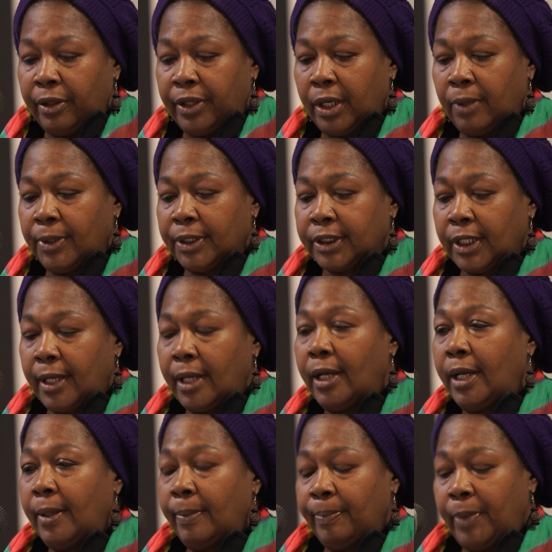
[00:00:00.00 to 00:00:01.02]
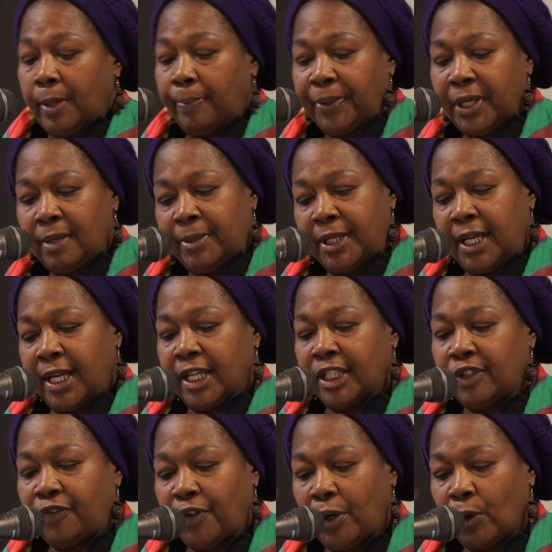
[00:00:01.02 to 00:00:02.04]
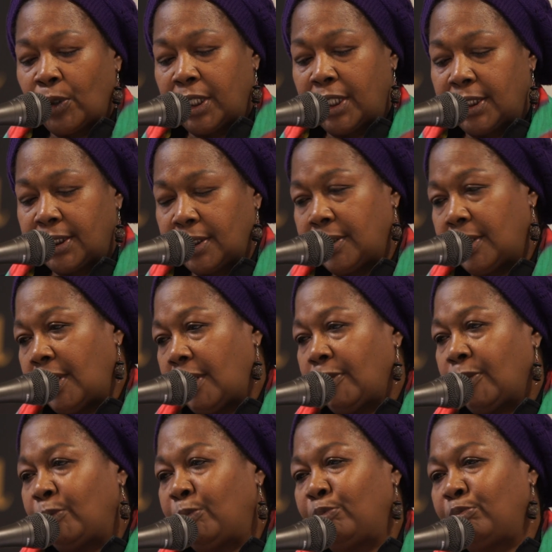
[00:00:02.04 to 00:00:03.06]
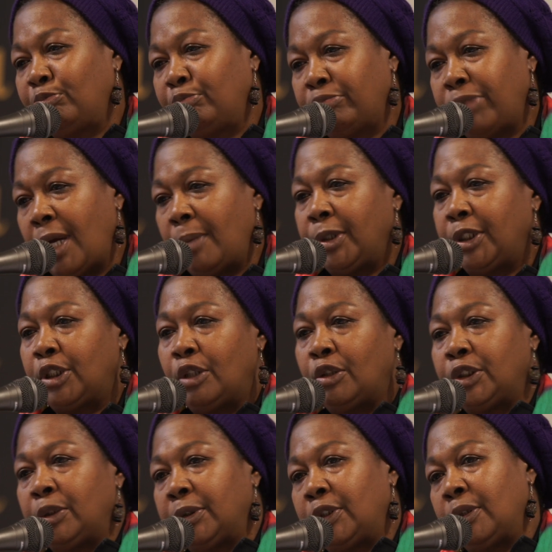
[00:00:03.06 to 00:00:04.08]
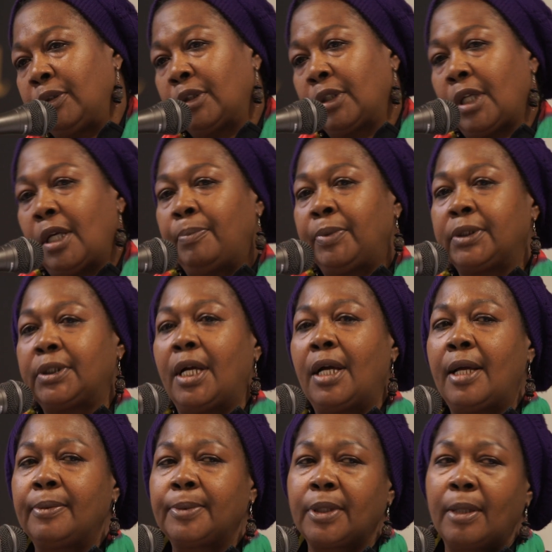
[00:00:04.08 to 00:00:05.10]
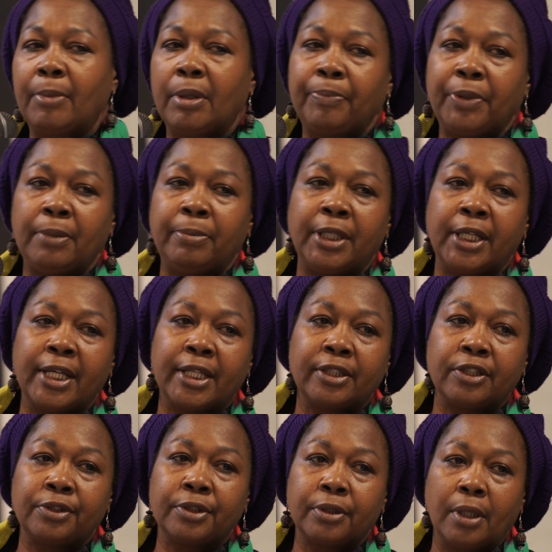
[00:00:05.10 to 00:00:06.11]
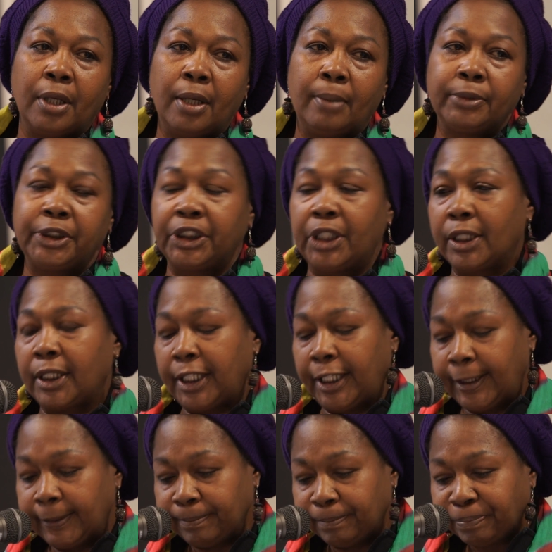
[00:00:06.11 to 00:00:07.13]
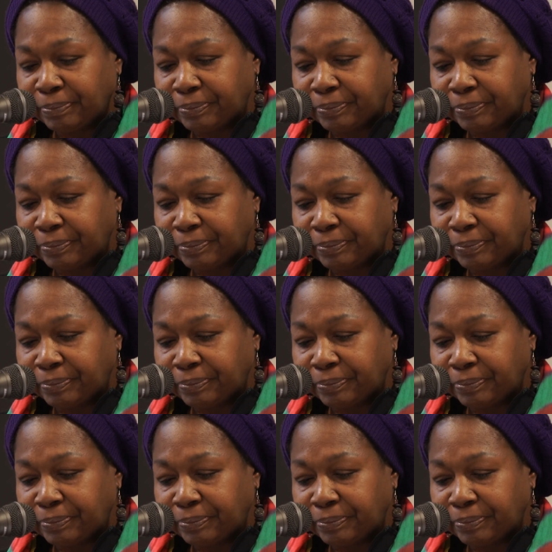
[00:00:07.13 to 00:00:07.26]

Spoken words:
There was a PBS focus, and I probably told you a couple of times I'm a PBS junkie.